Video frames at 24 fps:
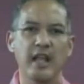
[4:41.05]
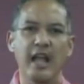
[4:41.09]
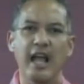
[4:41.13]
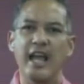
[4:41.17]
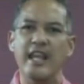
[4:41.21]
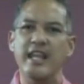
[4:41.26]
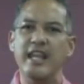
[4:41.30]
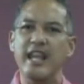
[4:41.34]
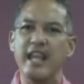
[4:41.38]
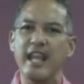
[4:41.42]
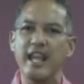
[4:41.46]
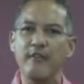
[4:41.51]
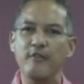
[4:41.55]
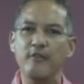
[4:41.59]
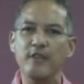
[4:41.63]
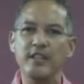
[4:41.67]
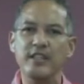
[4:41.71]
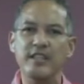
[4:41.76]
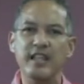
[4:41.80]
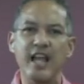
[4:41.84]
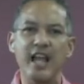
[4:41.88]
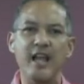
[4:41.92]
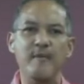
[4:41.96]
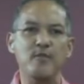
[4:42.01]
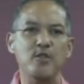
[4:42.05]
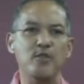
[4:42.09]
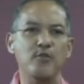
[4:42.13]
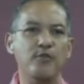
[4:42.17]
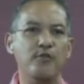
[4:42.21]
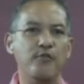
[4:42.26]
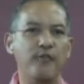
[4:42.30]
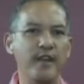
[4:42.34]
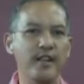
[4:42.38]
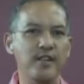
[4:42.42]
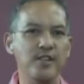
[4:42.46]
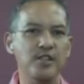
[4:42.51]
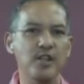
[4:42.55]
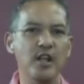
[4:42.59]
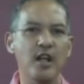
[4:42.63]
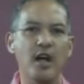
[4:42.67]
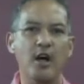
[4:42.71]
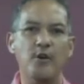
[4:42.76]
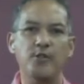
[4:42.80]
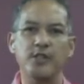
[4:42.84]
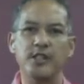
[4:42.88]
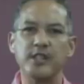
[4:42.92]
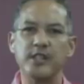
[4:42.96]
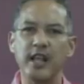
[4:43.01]
And every time you venture
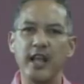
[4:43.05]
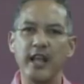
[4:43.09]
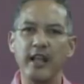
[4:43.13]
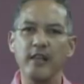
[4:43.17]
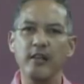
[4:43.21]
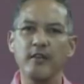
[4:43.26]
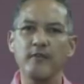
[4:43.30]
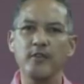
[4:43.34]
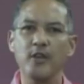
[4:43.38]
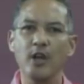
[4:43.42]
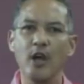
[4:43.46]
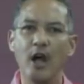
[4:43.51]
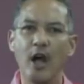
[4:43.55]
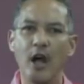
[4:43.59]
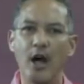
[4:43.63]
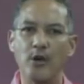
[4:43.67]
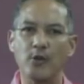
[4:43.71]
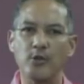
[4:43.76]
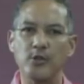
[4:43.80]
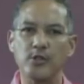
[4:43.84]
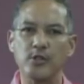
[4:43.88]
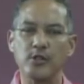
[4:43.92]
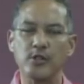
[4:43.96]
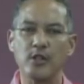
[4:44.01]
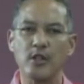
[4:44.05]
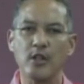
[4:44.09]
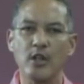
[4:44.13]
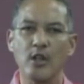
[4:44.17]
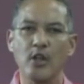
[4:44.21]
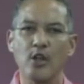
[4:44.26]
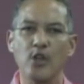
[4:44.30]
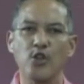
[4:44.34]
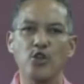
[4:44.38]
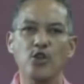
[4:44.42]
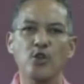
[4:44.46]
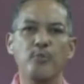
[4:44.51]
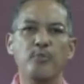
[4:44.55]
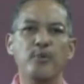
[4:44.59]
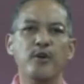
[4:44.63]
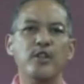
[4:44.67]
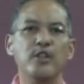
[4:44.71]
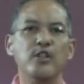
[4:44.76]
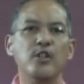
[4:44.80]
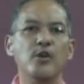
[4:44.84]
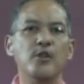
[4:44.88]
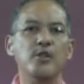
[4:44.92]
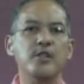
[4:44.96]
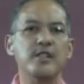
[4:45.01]
outside of your house, you
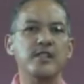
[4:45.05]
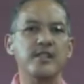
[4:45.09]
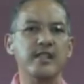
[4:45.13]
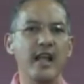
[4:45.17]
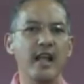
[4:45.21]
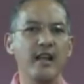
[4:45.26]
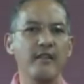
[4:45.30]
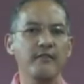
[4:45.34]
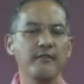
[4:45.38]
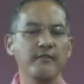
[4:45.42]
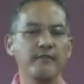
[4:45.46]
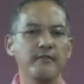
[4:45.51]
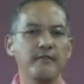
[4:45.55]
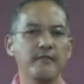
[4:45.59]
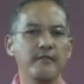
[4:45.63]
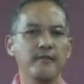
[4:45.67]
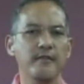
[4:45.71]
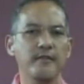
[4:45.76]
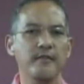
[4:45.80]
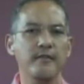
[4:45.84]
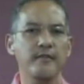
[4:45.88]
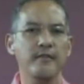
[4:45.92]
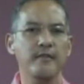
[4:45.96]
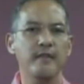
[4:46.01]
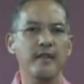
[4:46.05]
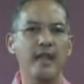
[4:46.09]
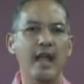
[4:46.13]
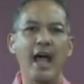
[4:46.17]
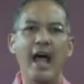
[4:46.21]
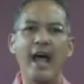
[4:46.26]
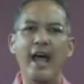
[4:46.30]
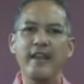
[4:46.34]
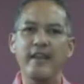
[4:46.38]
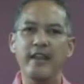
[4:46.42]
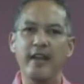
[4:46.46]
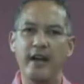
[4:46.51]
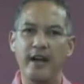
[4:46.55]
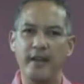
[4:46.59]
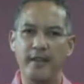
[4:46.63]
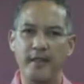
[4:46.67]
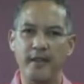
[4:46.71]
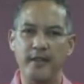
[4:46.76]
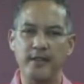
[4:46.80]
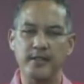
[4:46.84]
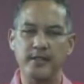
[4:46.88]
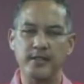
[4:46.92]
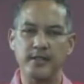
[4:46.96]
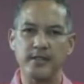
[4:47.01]
put yourself and
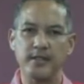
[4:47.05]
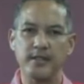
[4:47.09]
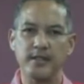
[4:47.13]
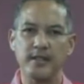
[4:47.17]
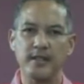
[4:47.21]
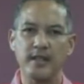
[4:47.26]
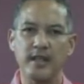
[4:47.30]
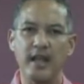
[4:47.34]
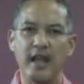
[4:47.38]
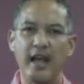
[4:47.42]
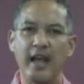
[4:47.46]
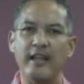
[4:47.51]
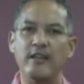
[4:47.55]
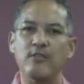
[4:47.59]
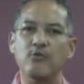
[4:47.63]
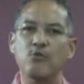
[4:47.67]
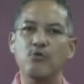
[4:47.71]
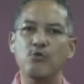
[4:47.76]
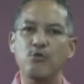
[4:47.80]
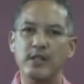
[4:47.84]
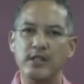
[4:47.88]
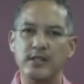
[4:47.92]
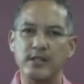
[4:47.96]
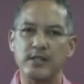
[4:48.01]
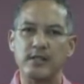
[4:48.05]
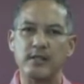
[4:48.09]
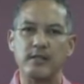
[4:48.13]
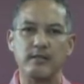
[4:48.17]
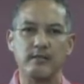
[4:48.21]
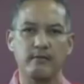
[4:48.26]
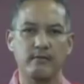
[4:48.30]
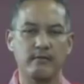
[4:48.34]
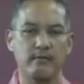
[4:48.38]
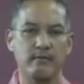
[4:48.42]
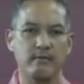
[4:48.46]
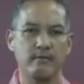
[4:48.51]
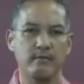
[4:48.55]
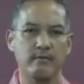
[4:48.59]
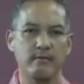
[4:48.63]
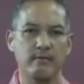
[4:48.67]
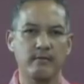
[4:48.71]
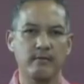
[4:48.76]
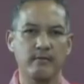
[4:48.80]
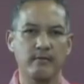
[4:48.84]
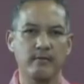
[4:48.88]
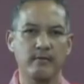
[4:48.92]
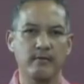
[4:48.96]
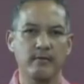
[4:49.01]
others at risk.
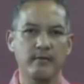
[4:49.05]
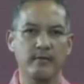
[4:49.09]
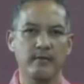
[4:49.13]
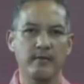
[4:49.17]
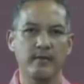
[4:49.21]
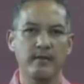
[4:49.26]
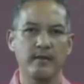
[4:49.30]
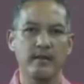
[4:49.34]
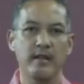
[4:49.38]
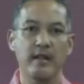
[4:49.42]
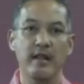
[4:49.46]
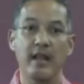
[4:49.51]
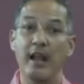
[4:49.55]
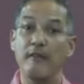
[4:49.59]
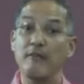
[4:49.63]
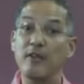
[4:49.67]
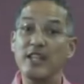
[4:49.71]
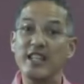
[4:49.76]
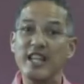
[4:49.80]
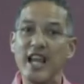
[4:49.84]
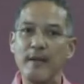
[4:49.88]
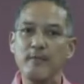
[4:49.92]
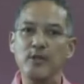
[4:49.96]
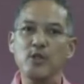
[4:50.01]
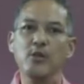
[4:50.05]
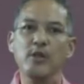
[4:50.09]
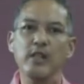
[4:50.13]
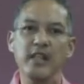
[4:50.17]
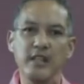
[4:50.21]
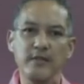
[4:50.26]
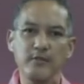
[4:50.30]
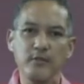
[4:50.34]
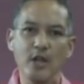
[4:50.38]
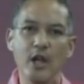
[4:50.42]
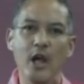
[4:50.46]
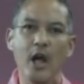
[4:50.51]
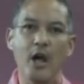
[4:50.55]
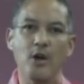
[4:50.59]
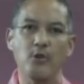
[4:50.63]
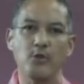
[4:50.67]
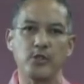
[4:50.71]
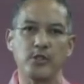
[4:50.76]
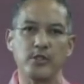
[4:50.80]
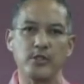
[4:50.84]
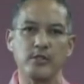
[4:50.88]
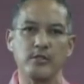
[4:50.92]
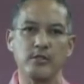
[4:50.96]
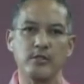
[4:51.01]
Every time you leave your
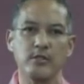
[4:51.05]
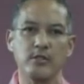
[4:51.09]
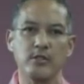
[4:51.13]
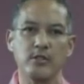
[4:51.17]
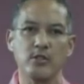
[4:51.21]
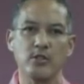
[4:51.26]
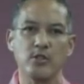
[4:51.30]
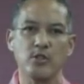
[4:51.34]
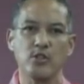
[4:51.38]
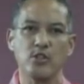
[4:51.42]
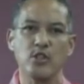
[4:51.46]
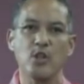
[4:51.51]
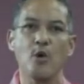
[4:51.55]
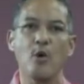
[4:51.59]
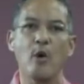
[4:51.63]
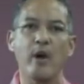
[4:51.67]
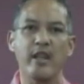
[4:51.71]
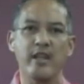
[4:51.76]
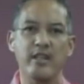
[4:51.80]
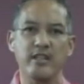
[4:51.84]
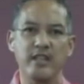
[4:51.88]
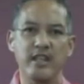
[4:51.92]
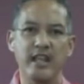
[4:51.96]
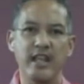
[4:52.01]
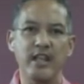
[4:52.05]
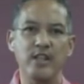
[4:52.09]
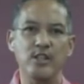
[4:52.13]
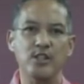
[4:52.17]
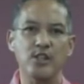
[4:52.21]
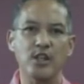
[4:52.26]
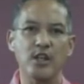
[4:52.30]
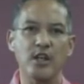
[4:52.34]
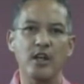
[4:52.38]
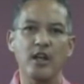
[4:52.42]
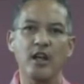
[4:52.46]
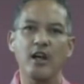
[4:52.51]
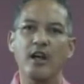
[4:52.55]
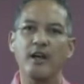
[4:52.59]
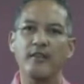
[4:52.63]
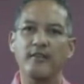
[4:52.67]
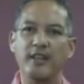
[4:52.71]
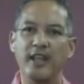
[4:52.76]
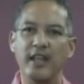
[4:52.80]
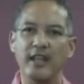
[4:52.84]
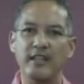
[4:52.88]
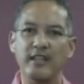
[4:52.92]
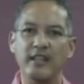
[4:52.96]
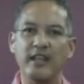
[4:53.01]
house, you are in danger
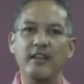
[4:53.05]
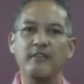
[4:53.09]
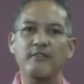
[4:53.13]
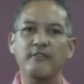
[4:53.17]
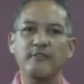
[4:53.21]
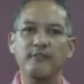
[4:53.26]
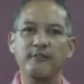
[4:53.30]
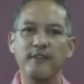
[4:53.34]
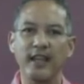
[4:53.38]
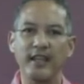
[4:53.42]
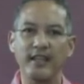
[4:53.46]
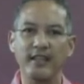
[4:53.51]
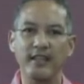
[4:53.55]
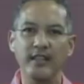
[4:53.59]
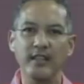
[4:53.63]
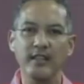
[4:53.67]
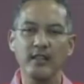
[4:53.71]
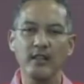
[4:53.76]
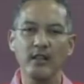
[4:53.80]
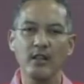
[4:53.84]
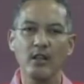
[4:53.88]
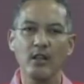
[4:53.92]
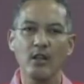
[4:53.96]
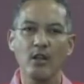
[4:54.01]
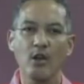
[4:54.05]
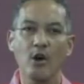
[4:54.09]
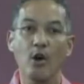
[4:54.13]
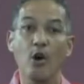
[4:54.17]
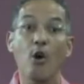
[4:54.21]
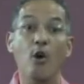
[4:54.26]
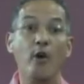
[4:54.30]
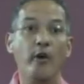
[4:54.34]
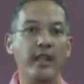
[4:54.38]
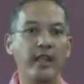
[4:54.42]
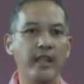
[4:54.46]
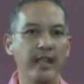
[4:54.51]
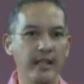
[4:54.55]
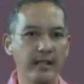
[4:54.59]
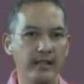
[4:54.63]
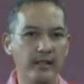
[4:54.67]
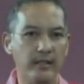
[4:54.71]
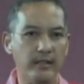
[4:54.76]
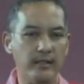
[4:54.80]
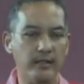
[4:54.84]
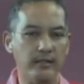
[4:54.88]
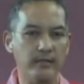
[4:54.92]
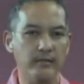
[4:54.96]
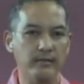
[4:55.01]
of getting infected or
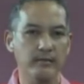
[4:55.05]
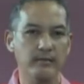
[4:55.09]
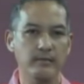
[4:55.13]
killed.